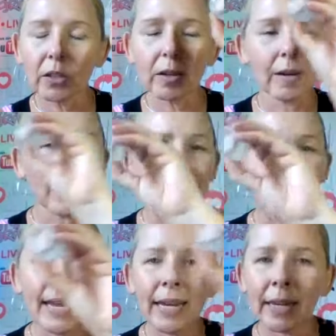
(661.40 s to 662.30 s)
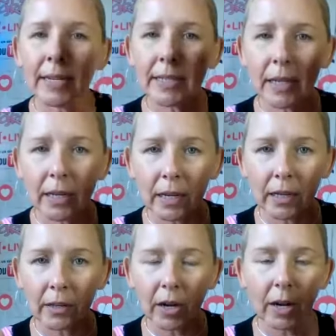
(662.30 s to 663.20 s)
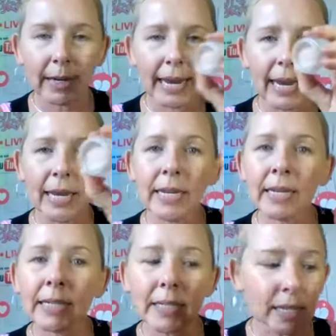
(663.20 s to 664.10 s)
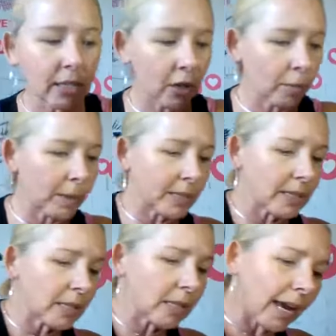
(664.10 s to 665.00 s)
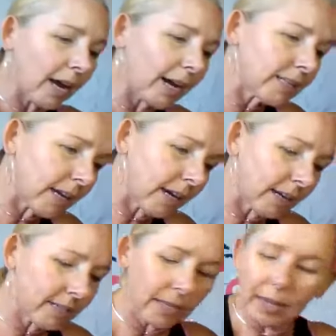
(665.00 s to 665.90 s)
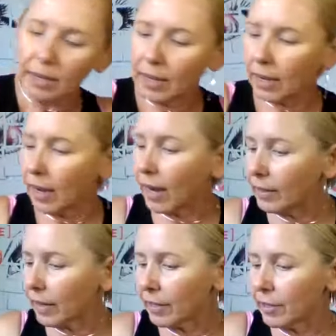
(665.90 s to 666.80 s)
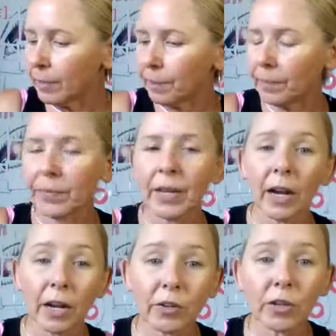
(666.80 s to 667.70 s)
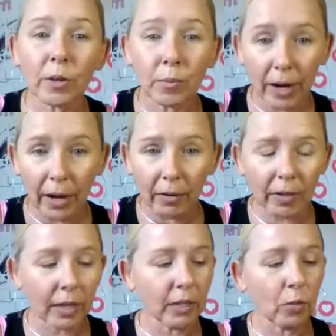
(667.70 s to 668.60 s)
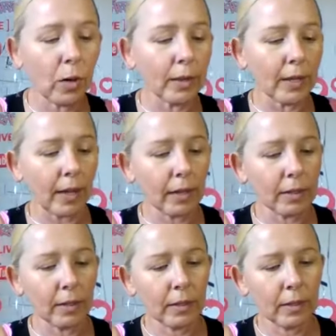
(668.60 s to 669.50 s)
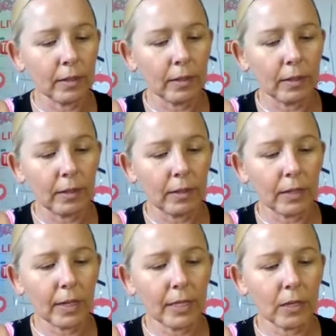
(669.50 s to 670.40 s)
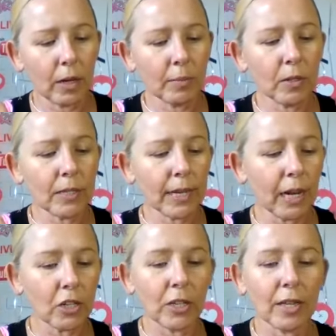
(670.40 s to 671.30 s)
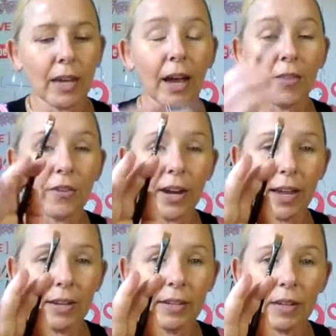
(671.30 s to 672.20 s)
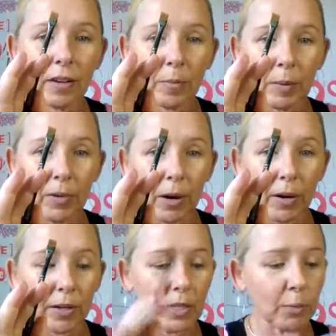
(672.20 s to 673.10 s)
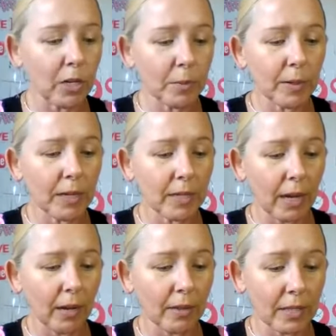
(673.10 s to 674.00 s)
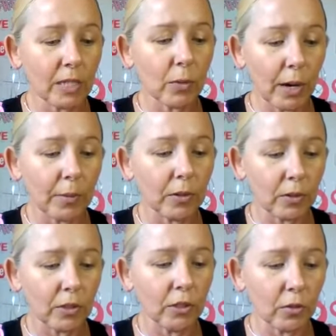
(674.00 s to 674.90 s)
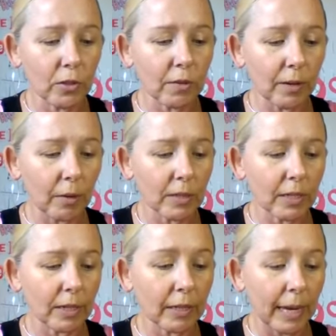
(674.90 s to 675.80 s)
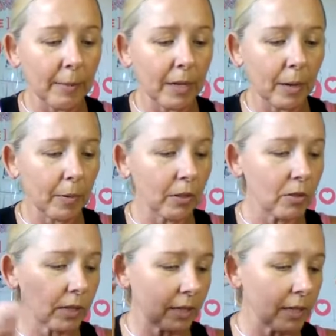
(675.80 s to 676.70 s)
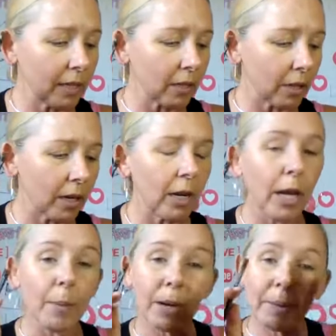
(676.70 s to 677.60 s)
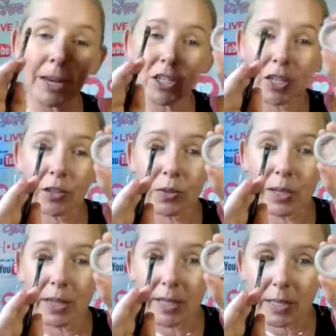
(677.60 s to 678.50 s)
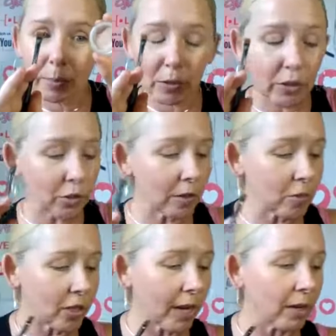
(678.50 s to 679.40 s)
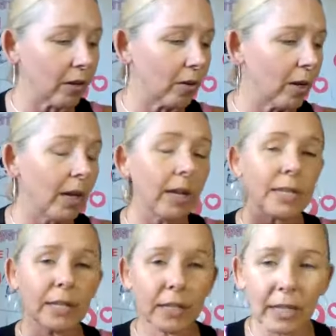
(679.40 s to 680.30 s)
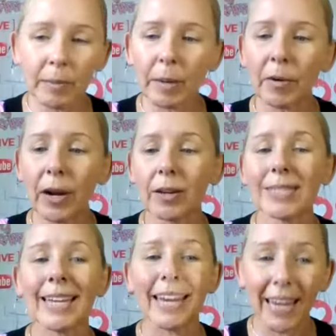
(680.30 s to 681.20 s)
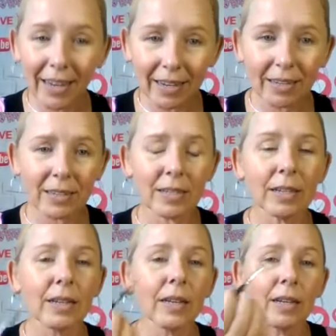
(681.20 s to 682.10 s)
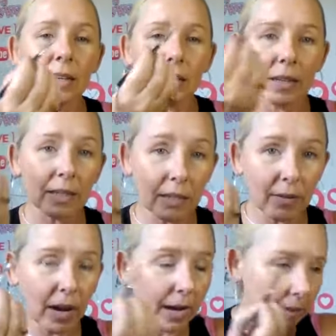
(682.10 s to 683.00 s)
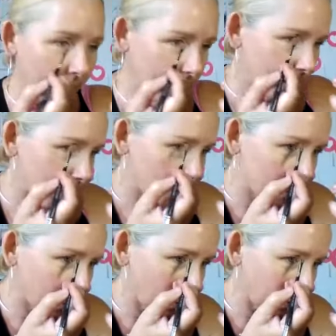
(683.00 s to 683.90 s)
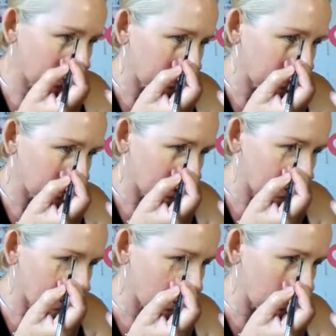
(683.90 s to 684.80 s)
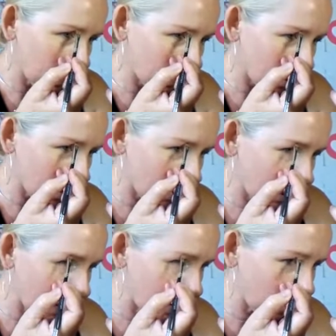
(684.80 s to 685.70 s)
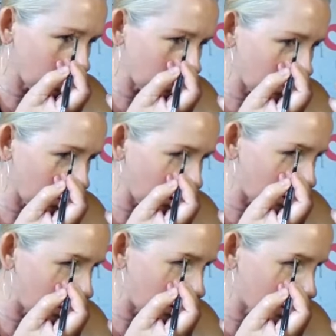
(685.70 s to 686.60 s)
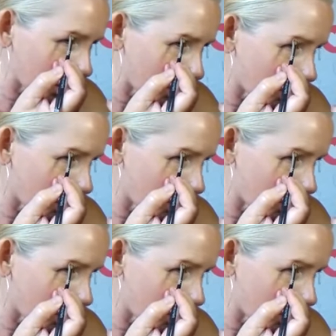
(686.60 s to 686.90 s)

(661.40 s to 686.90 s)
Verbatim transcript: good on any skin color, on any skin tone, because it's gonna act as a highlighter under your brow, and you want that. Okay, so I'm using actually the other end of my brow artist brush because this is what I would use if I was gonna glam it up and use concealer. But I'm actually gonna use this splurge cream shadow to clean up my brows and give a highlight. So starting just right under with the brow brush,